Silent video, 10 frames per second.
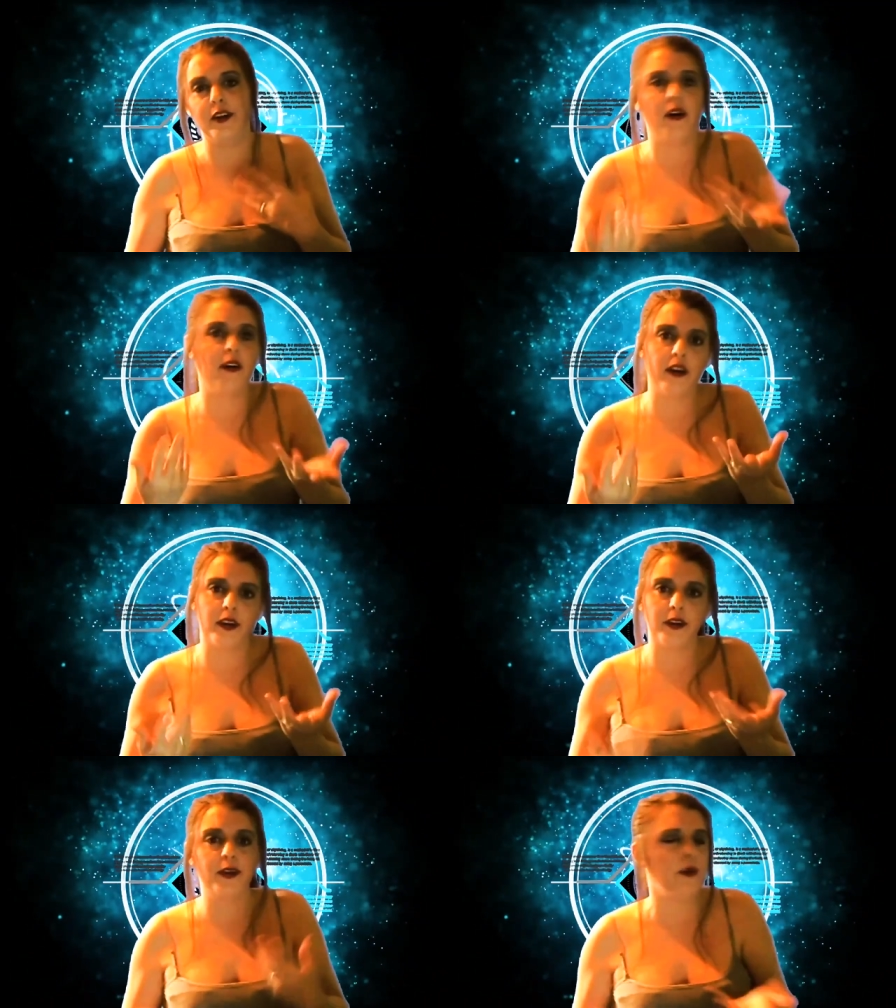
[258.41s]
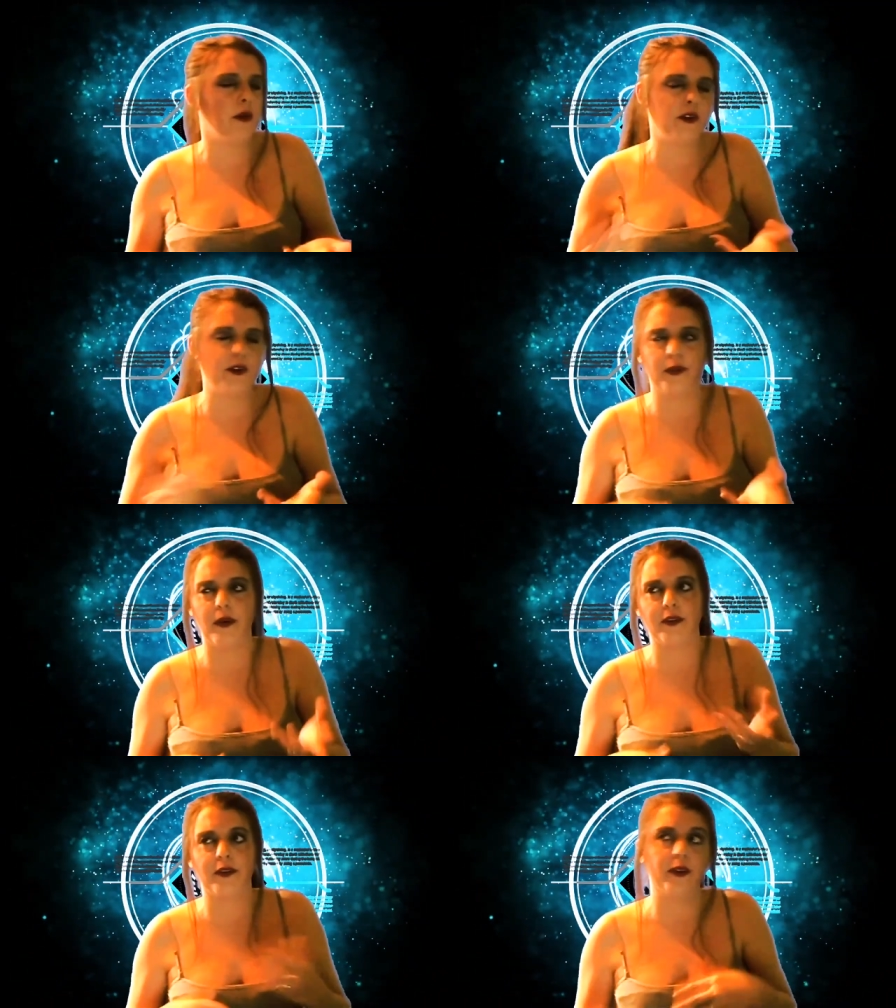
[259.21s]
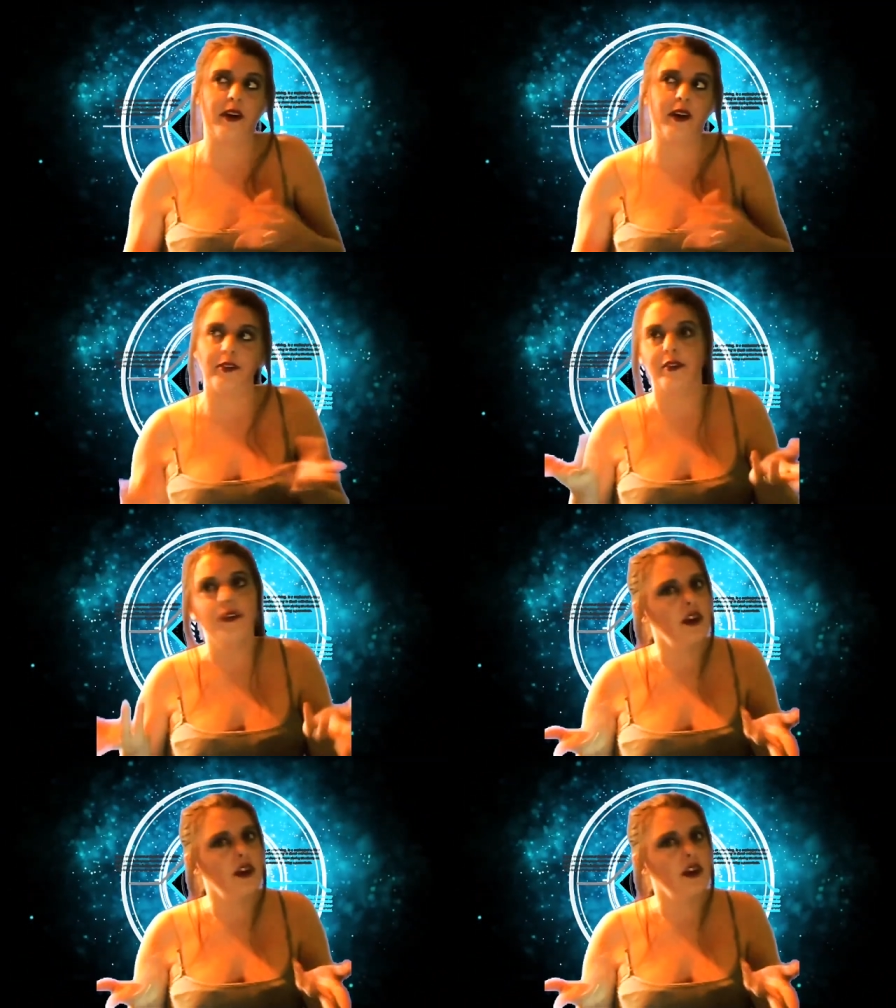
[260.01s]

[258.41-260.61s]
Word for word: yards, 200, 200, 200.